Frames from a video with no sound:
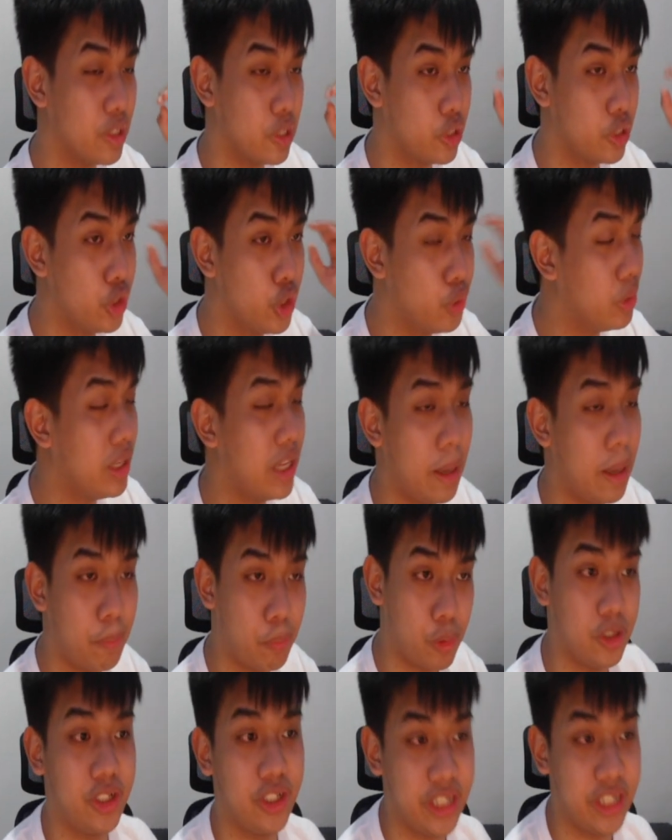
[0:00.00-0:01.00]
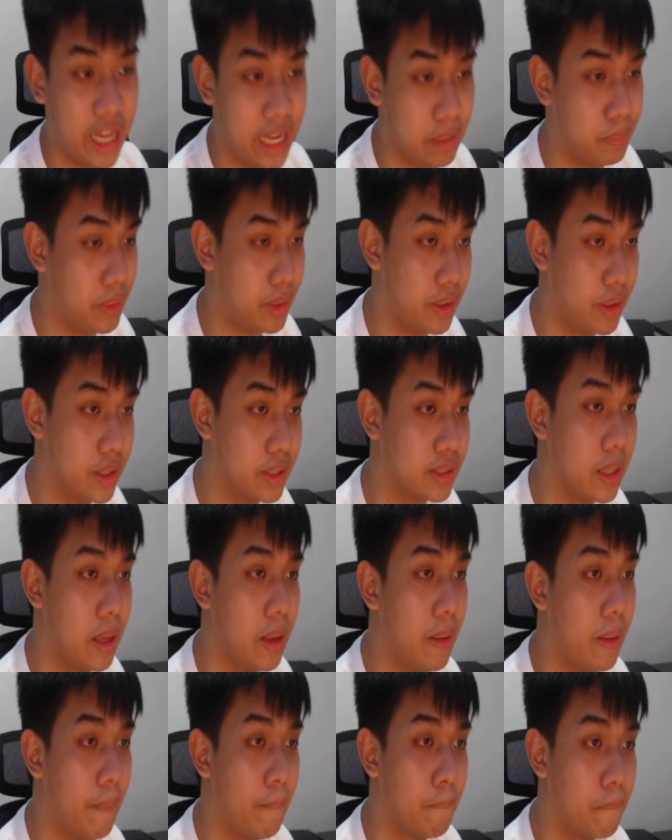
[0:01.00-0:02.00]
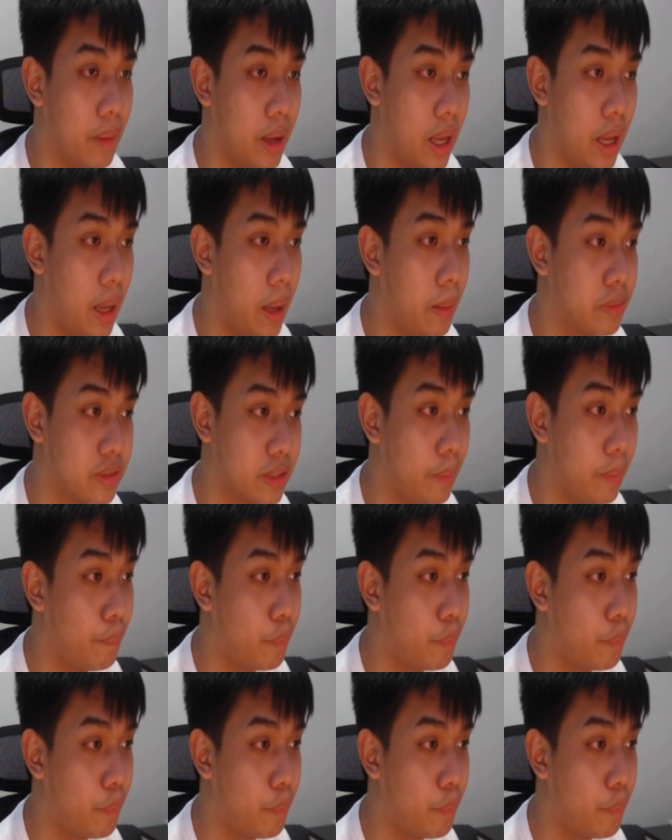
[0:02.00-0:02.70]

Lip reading: you will appreciate because some